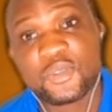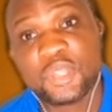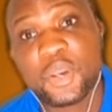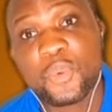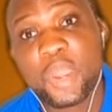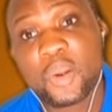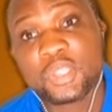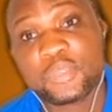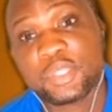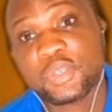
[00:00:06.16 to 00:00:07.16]
Today we are
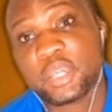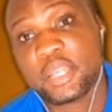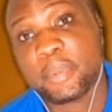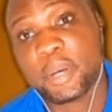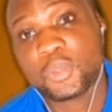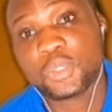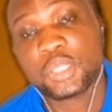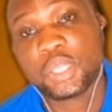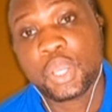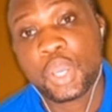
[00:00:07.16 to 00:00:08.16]
going to be talking about
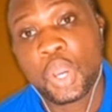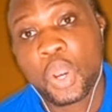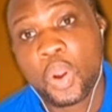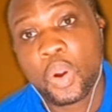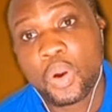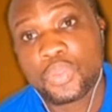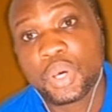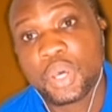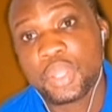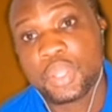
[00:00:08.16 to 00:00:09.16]
chord
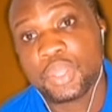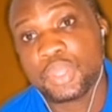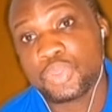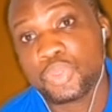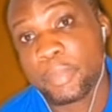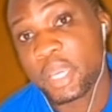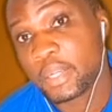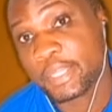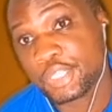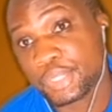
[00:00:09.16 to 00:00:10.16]

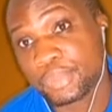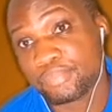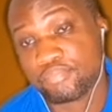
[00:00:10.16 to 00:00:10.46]
nomenclature.